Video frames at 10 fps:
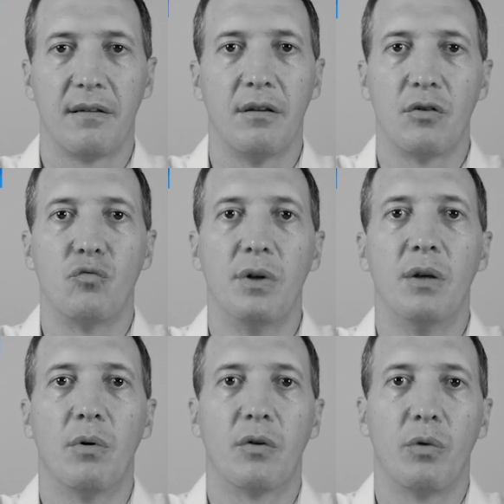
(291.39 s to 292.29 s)
Not really
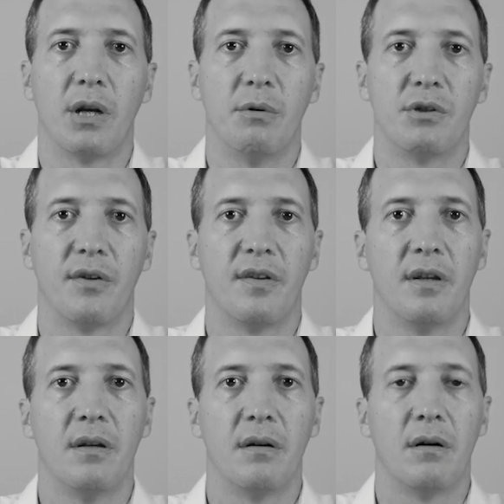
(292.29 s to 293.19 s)
what we are interested
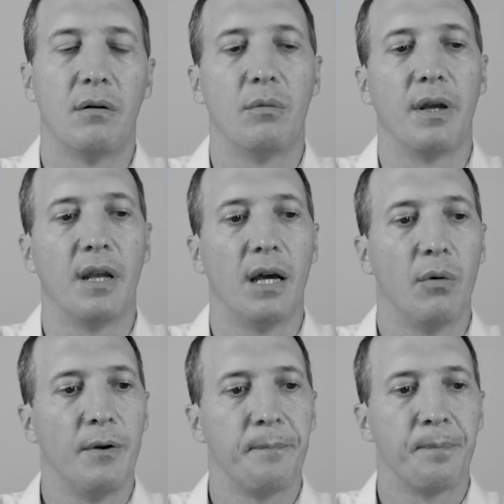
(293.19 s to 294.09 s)
in right now.